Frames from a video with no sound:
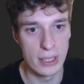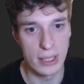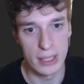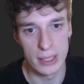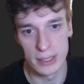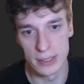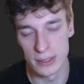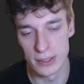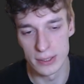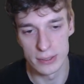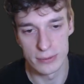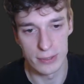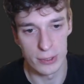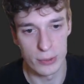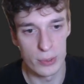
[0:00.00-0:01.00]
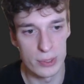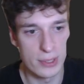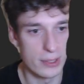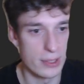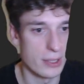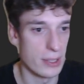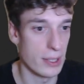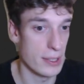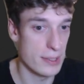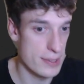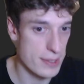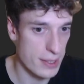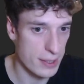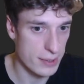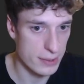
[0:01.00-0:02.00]
And if I quit and I
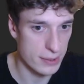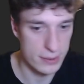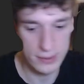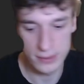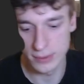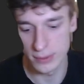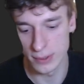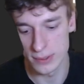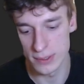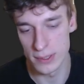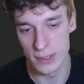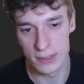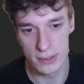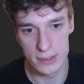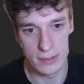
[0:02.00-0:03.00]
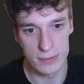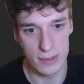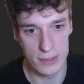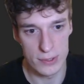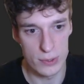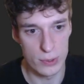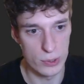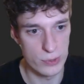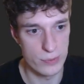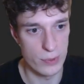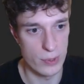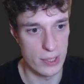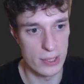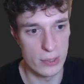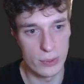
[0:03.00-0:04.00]
restart it, you can see that if I search for
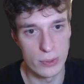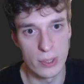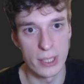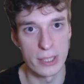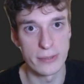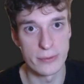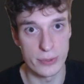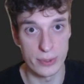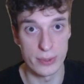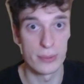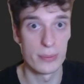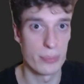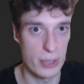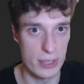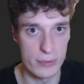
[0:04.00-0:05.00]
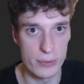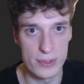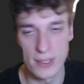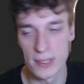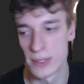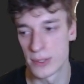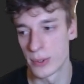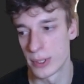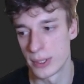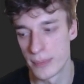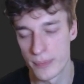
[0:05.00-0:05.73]
hello, I have the previous history